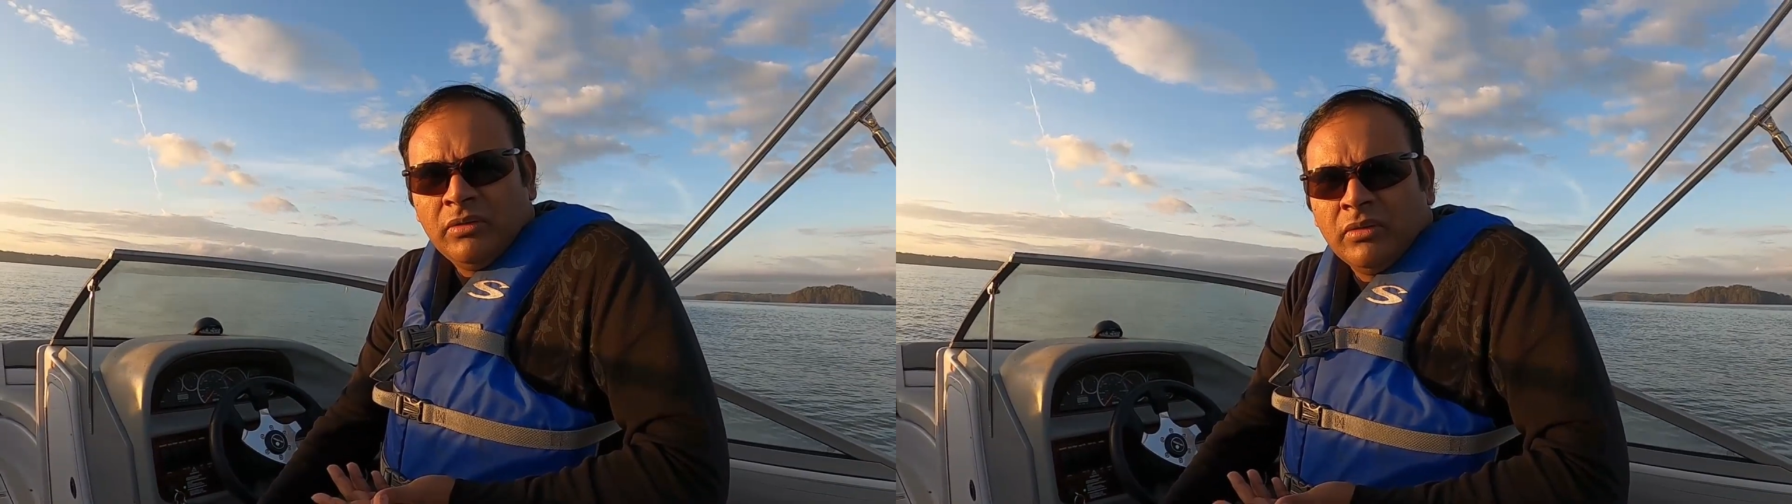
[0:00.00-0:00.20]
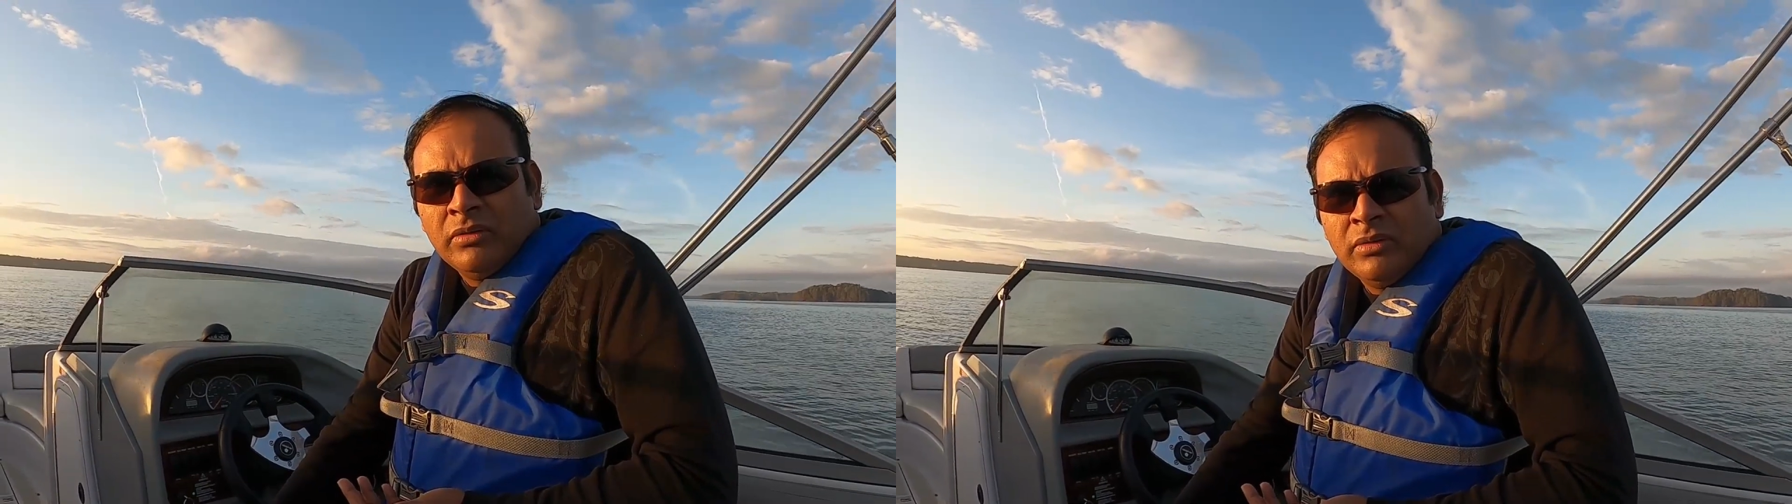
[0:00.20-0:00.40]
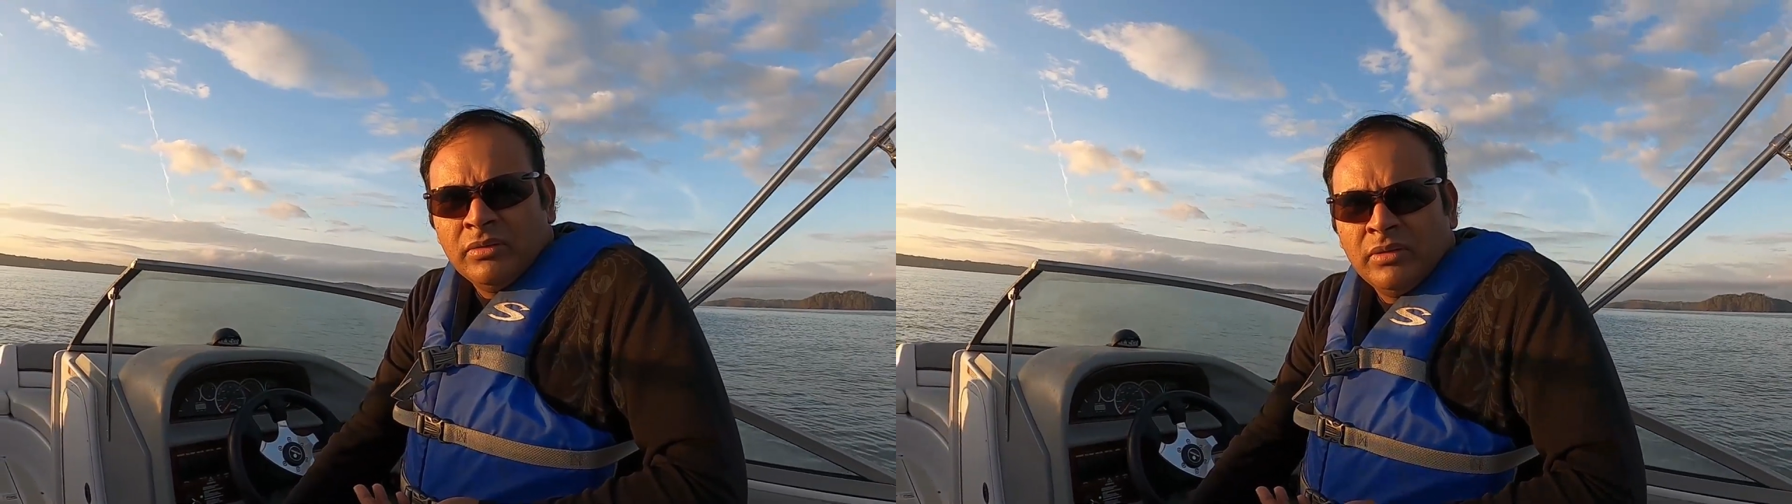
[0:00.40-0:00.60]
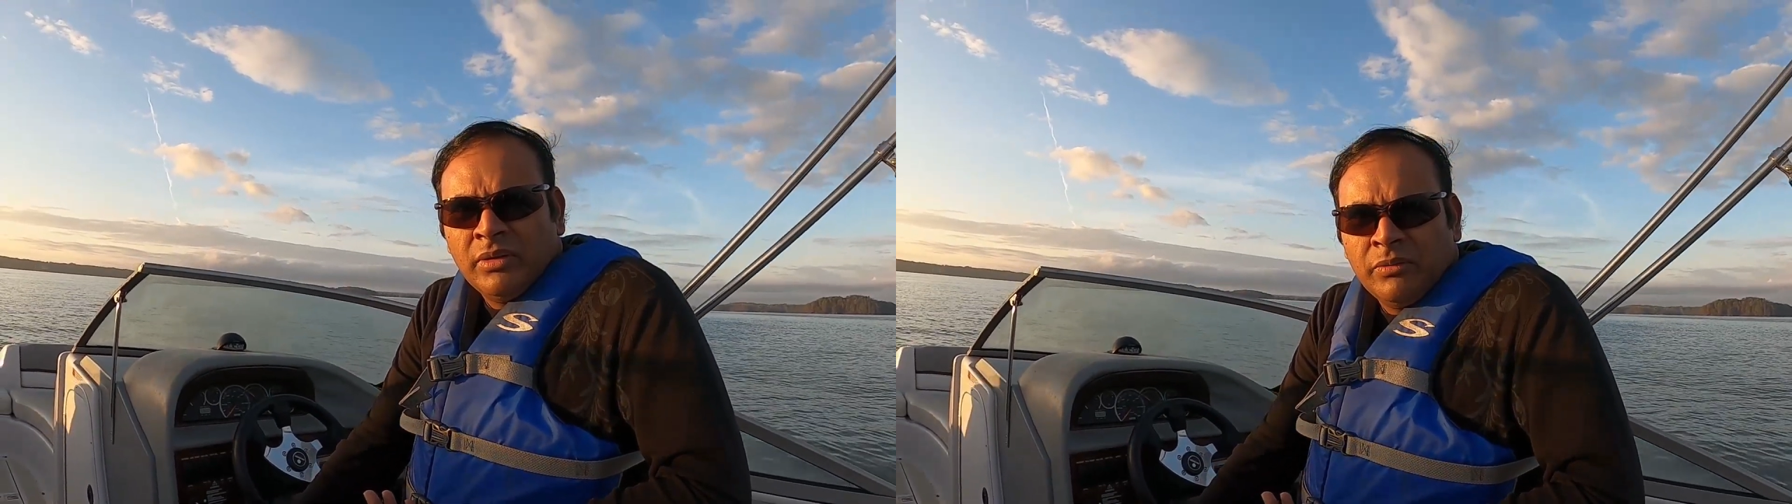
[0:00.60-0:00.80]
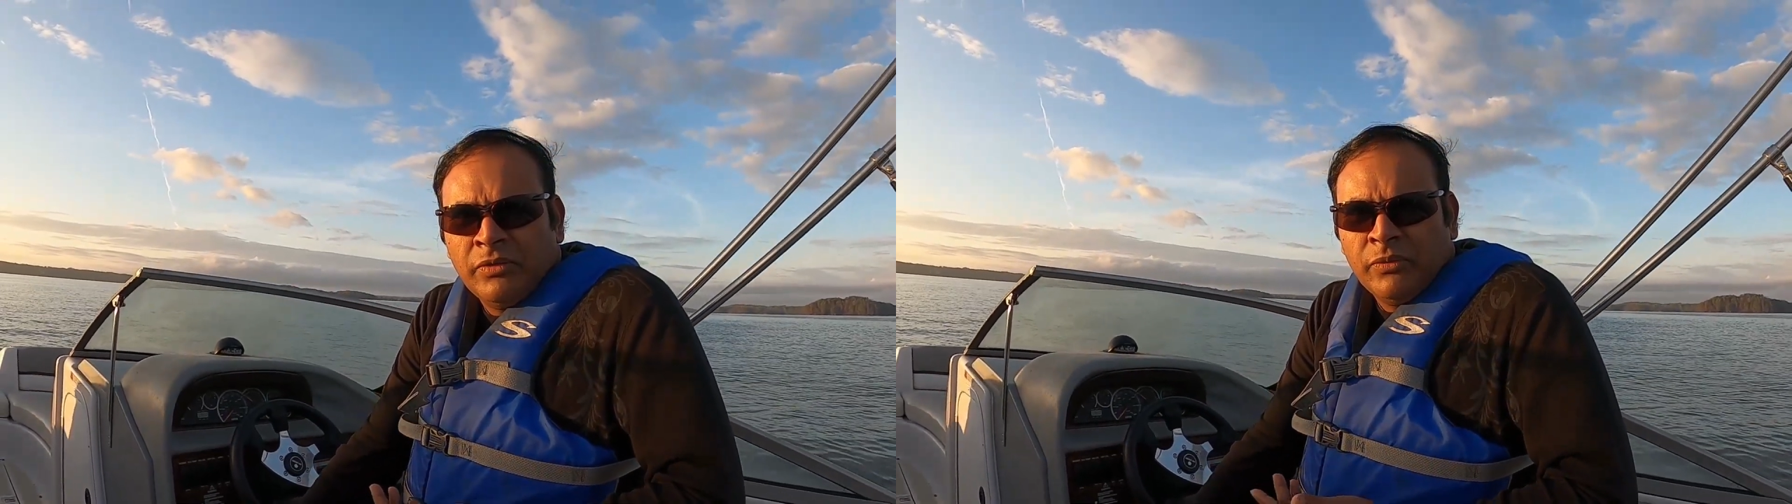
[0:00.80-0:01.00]
or
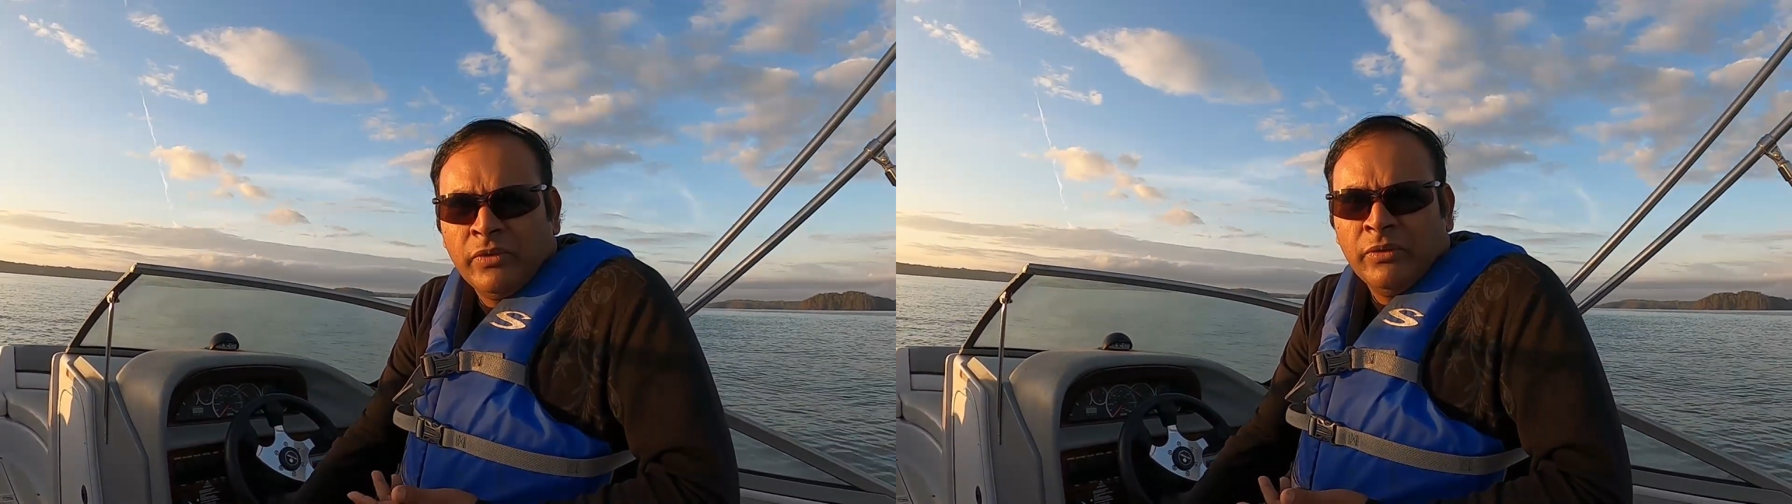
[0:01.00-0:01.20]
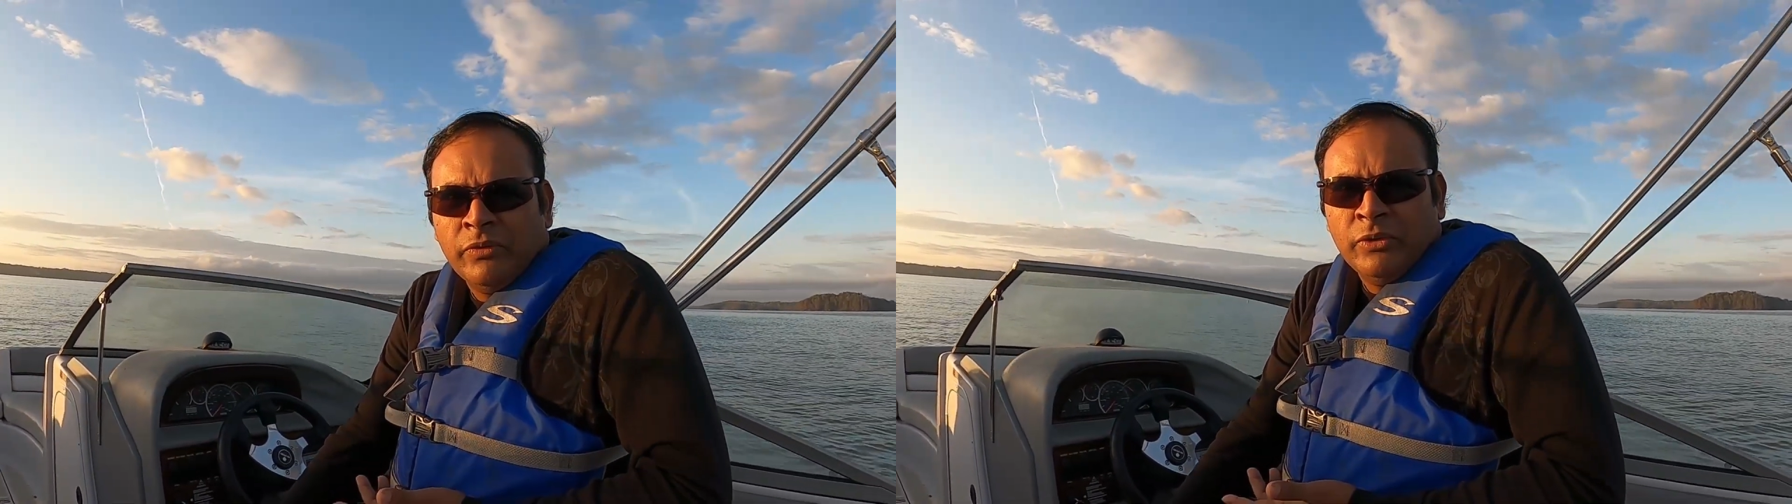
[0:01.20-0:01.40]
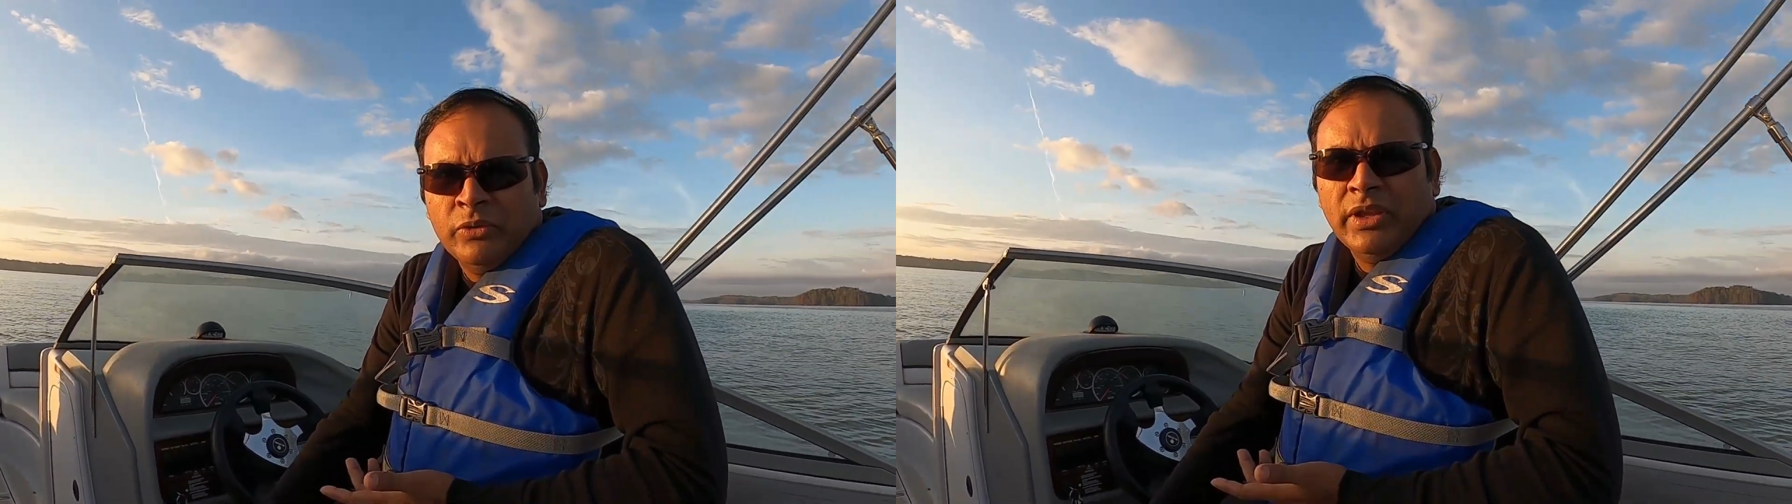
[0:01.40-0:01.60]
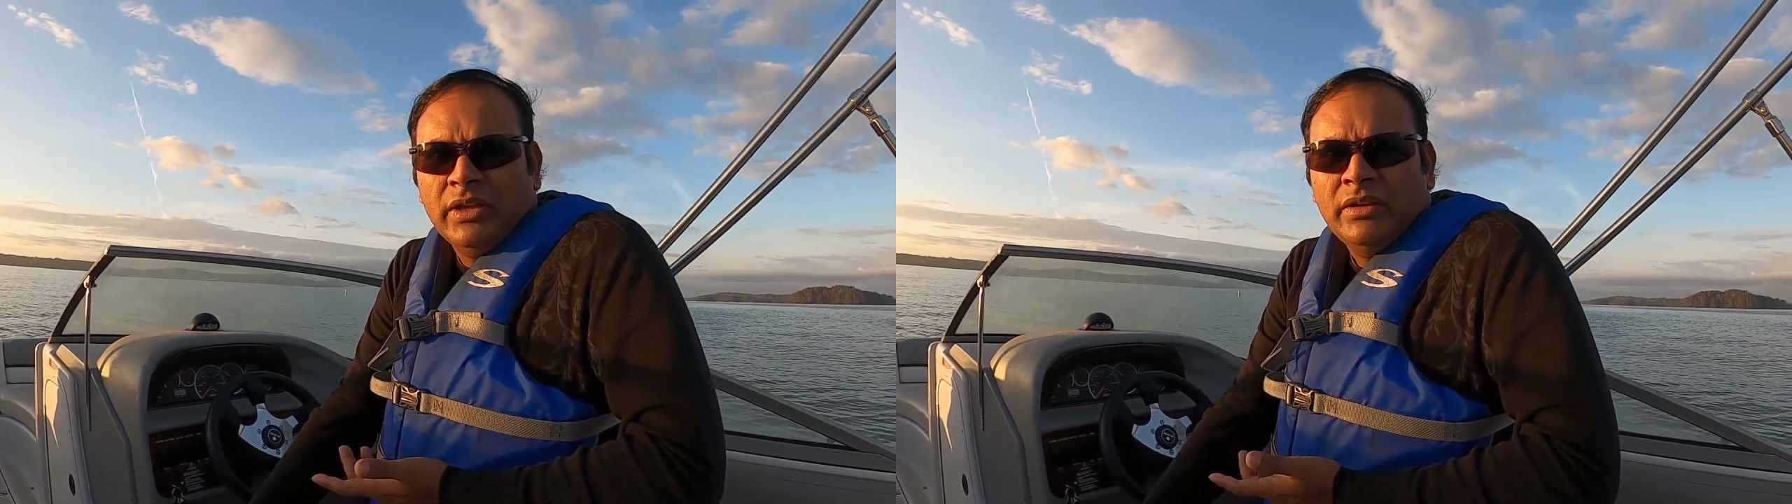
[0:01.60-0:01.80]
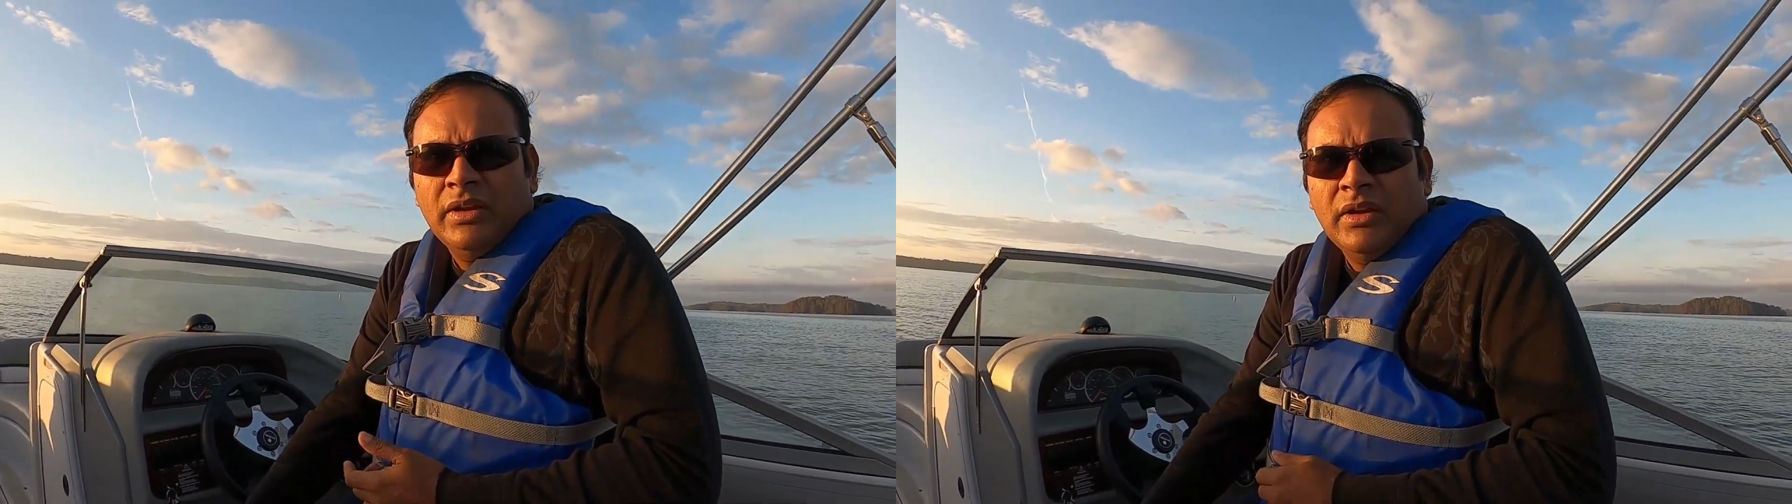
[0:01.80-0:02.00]
if you do that,